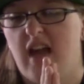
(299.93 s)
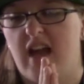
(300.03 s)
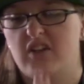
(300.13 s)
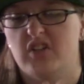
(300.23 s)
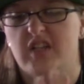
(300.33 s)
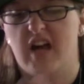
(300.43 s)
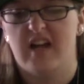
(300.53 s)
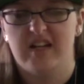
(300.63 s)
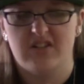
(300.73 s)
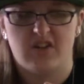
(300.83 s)
actually
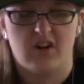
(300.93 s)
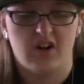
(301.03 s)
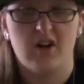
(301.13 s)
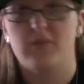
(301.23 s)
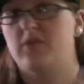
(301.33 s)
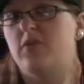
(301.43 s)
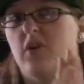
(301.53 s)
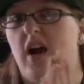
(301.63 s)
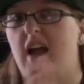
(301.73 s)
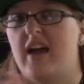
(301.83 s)
got into her
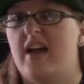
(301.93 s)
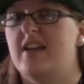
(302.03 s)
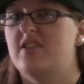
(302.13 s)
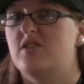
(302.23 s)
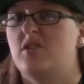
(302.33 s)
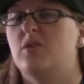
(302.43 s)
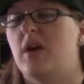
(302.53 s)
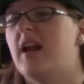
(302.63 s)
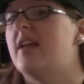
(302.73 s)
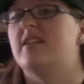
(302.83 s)
before I got into
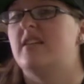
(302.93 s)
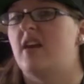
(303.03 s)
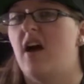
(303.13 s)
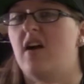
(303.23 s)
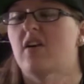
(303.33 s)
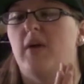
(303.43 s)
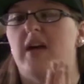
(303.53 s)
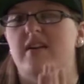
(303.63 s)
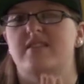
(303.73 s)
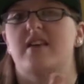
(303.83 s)
Red Handed Denial because